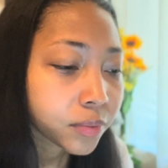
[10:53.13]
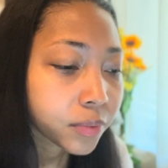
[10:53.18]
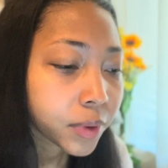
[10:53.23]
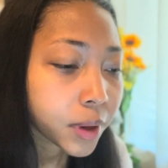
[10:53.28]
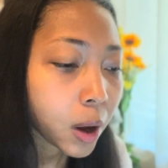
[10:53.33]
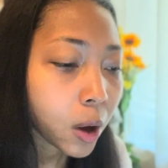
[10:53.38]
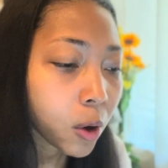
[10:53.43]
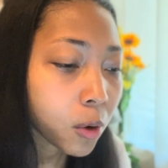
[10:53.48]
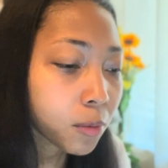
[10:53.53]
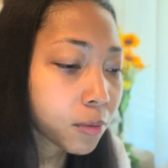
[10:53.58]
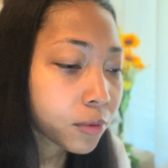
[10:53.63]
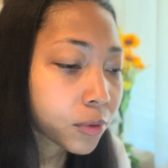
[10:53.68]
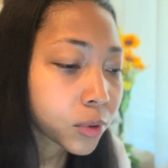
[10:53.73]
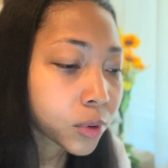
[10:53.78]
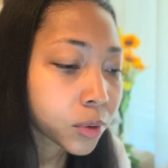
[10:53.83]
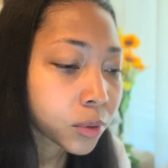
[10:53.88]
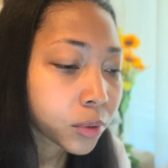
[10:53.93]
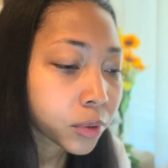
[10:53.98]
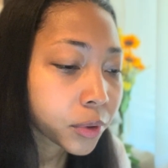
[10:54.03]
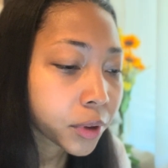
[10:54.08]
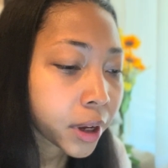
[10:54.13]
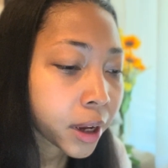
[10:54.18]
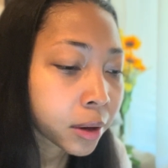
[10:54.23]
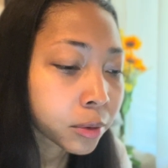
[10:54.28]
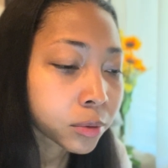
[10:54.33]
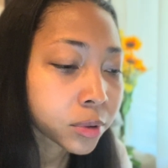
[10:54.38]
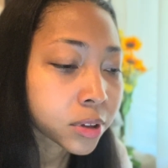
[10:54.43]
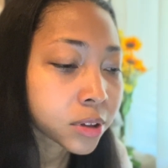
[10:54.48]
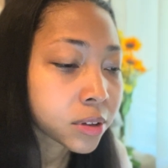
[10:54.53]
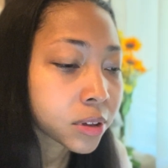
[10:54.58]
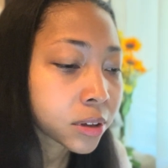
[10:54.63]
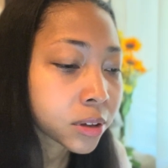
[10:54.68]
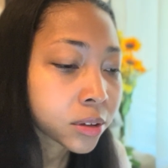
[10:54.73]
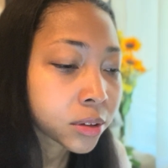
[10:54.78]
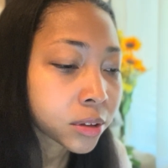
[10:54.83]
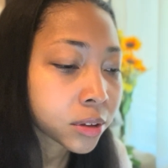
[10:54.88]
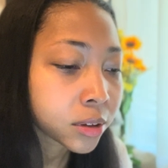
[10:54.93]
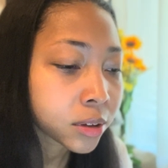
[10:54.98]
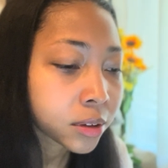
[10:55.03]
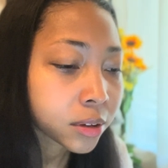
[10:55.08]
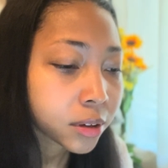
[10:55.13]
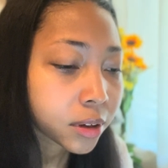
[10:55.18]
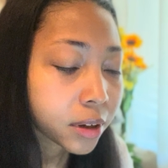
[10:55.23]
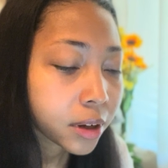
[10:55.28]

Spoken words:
hopeful, and resilient.